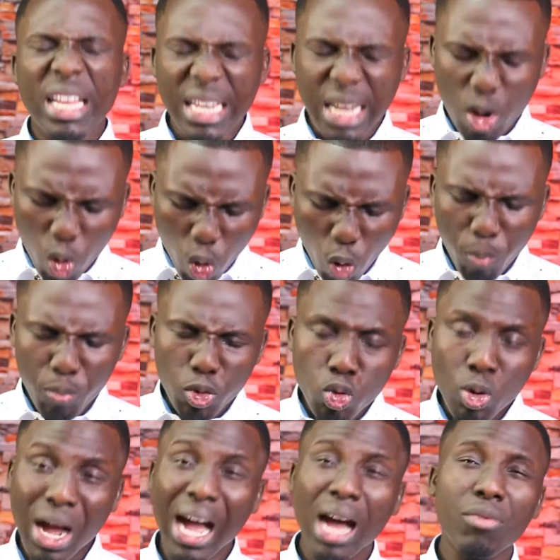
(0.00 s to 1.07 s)
The hope you
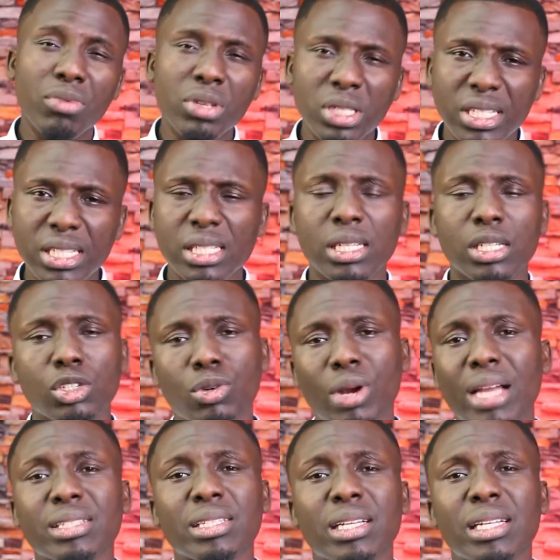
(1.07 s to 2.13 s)
have in Jesus
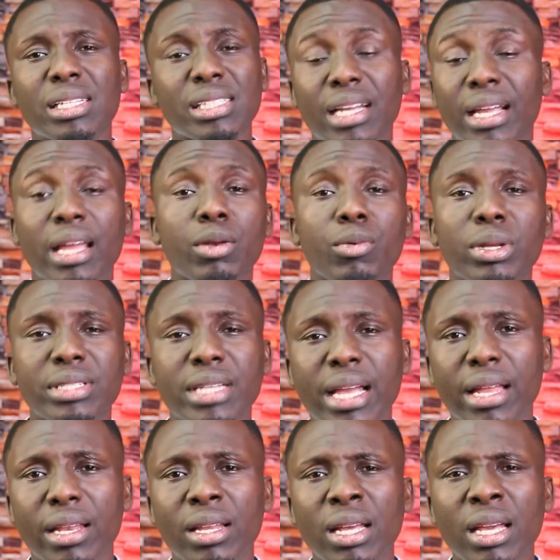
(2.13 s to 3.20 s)
Christ and His second
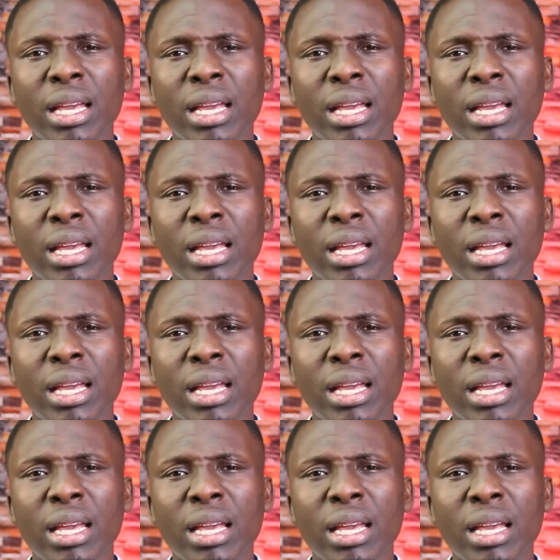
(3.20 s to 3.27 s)
return